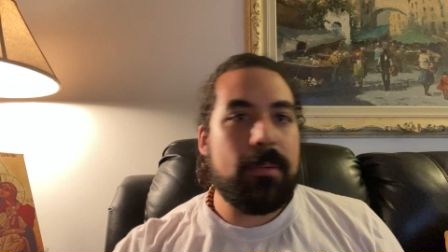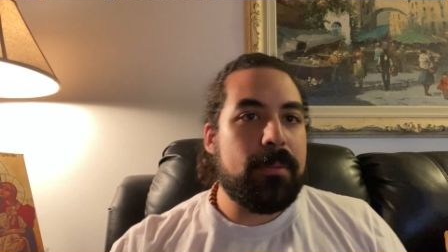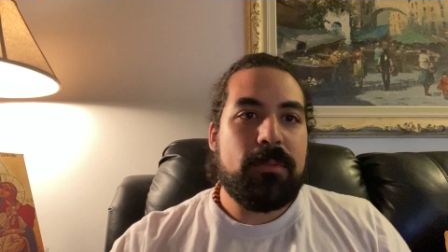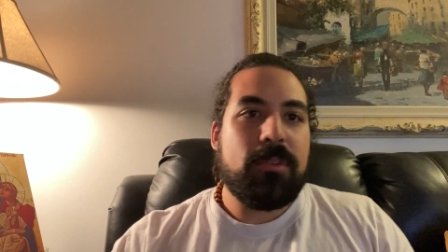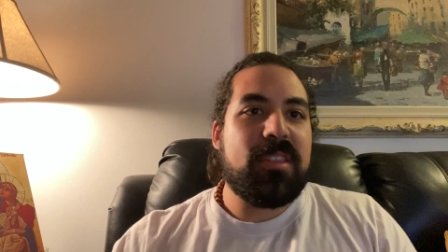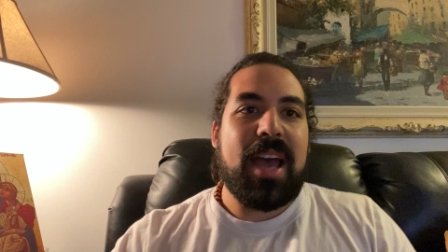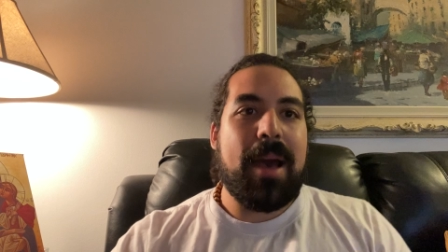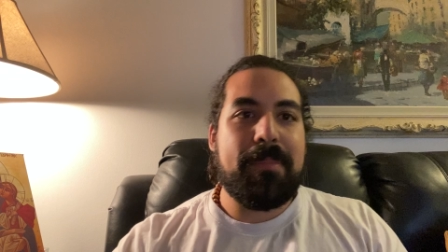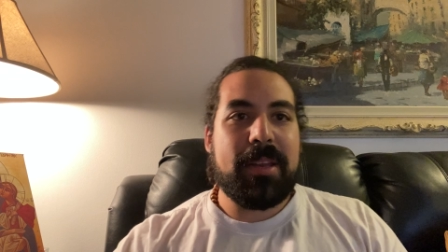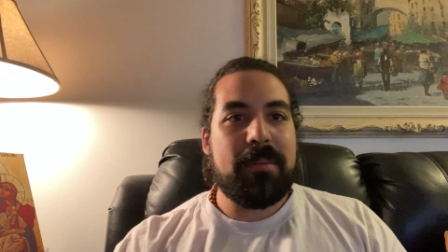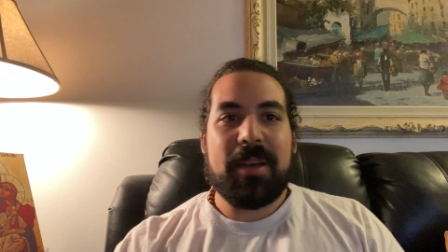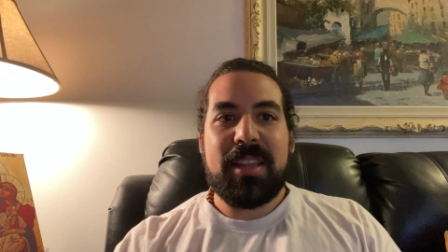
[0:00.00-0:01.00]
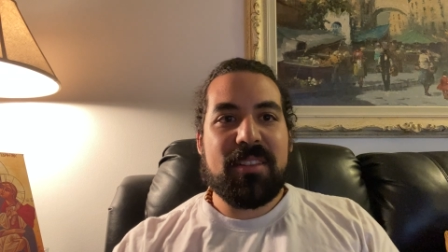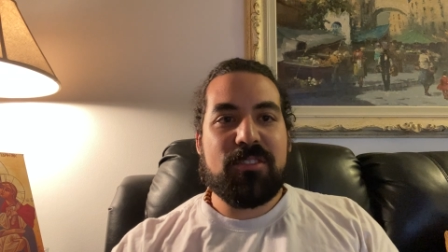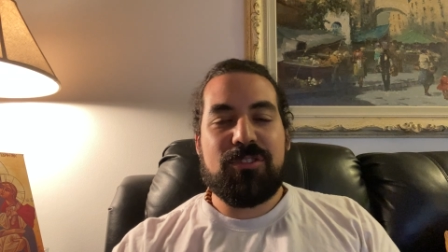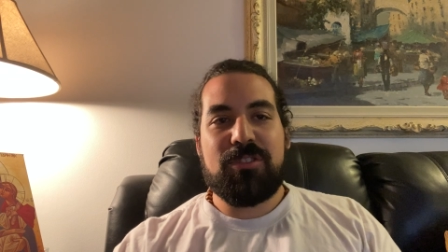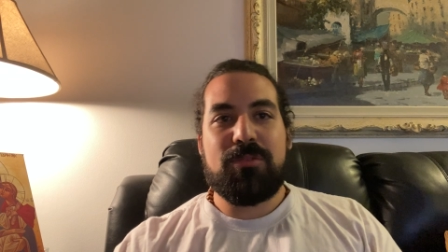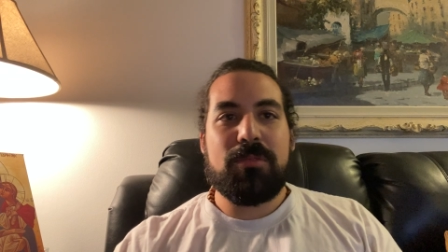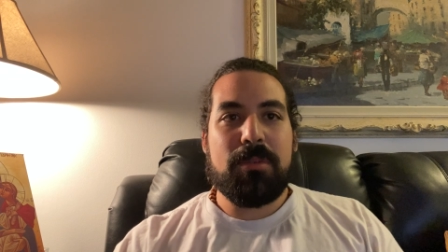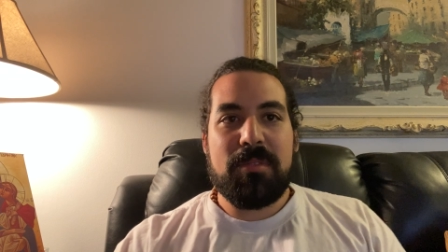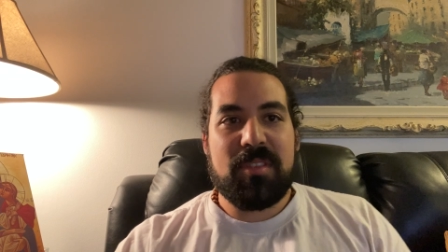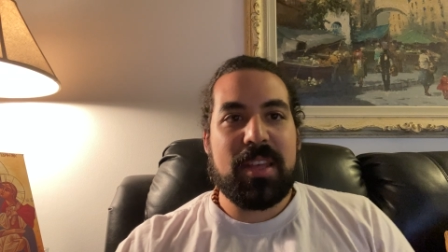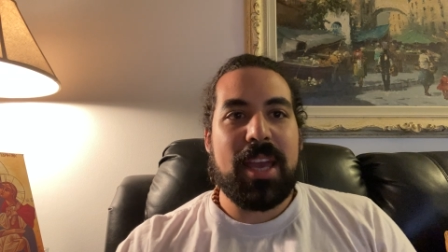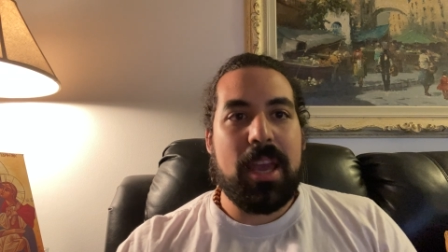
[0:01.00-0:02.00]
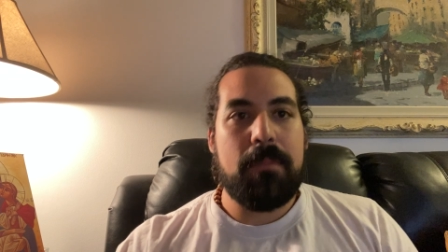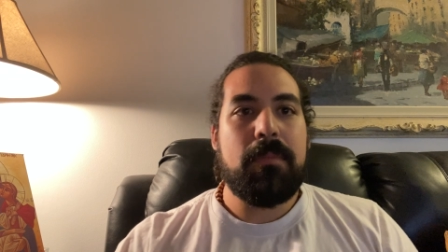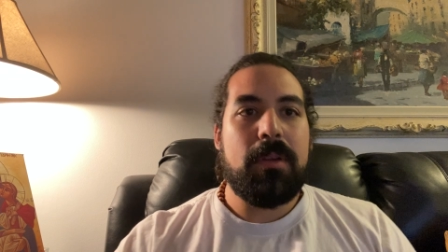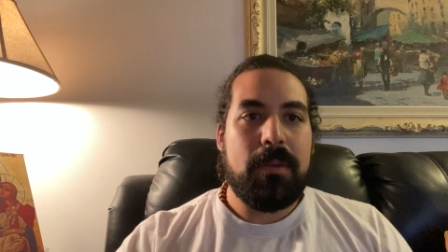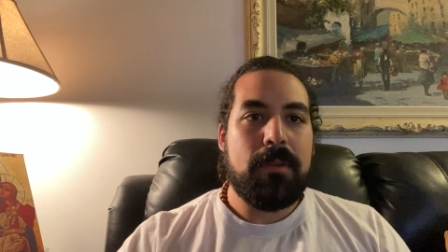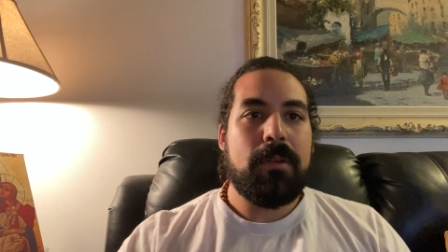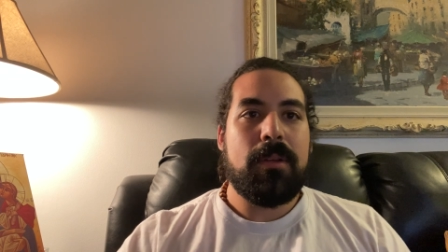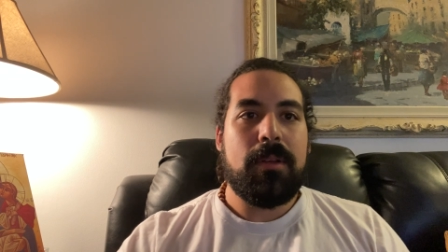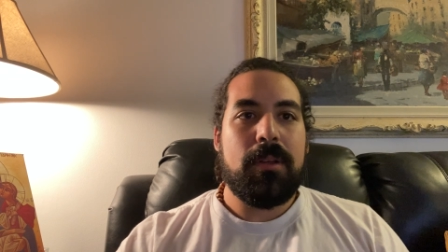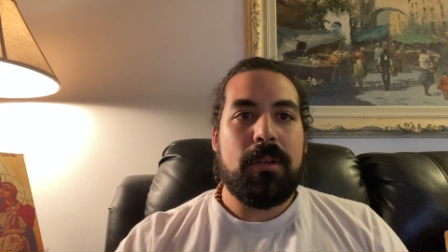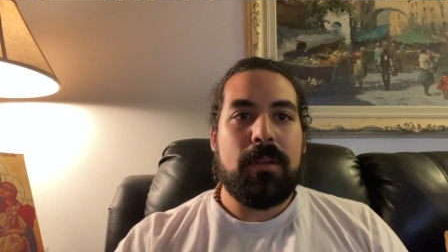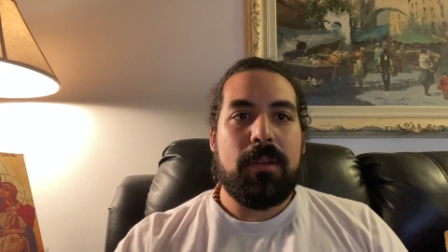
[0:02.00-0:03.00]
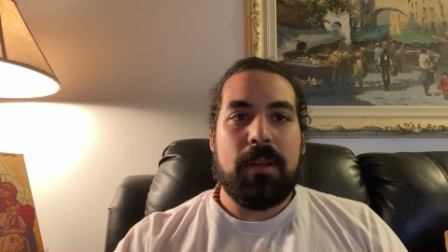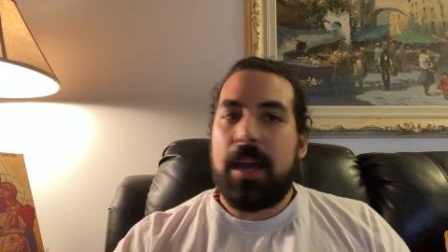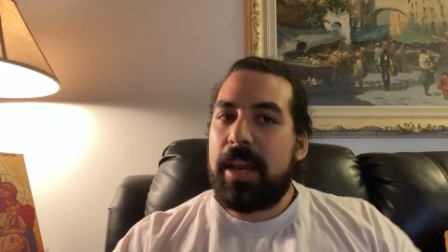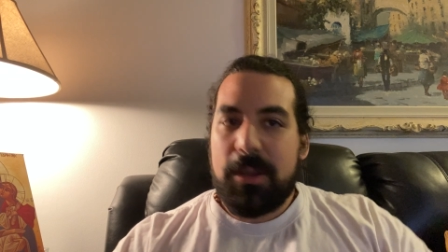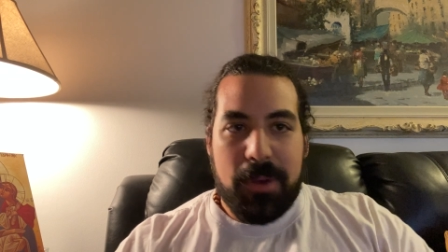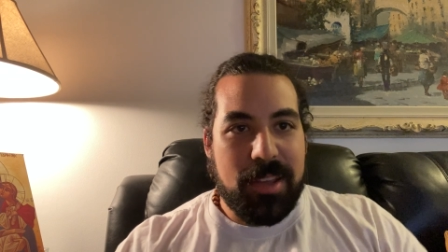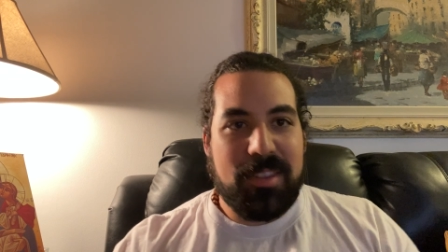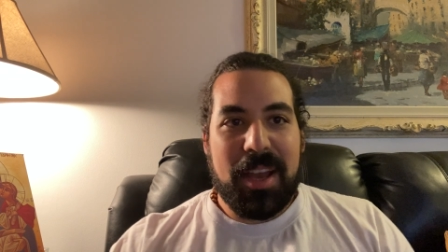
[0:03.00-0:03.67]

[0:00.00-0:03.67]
I mean, what's happening, man? This just ruins the game. Anyways,